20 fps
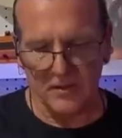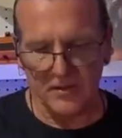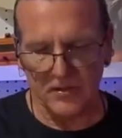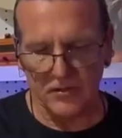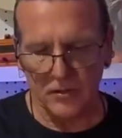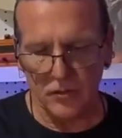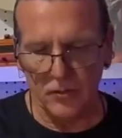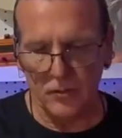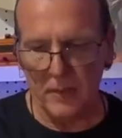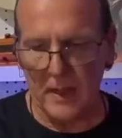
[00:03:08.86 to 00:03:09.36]

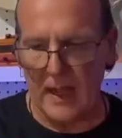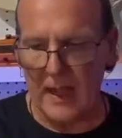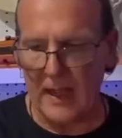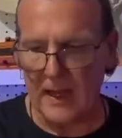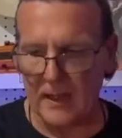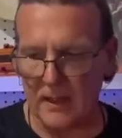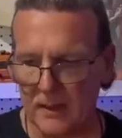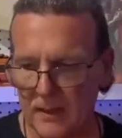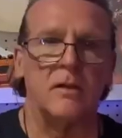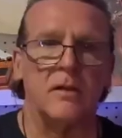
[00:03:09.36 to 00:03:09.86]
Stu
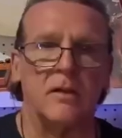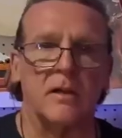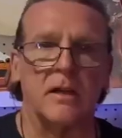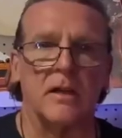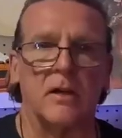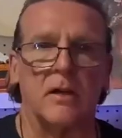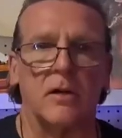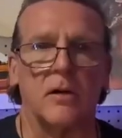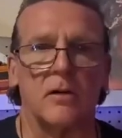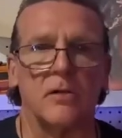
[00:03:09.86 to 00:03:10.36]
Mac, you can
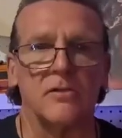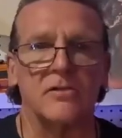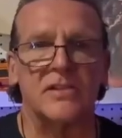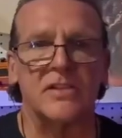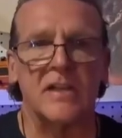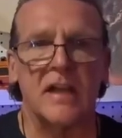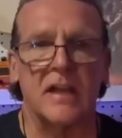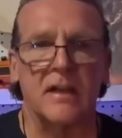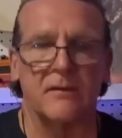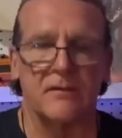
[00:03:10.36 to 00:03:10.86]
get a whole
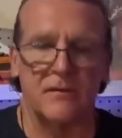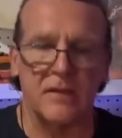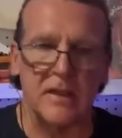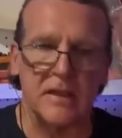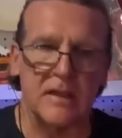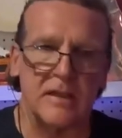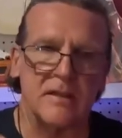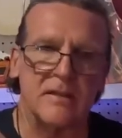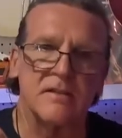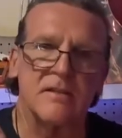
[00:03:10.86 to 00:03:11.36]
set of
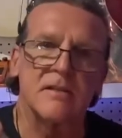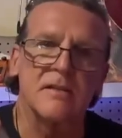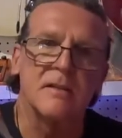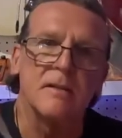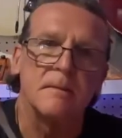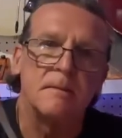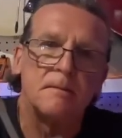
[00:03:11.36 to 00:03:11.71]
these.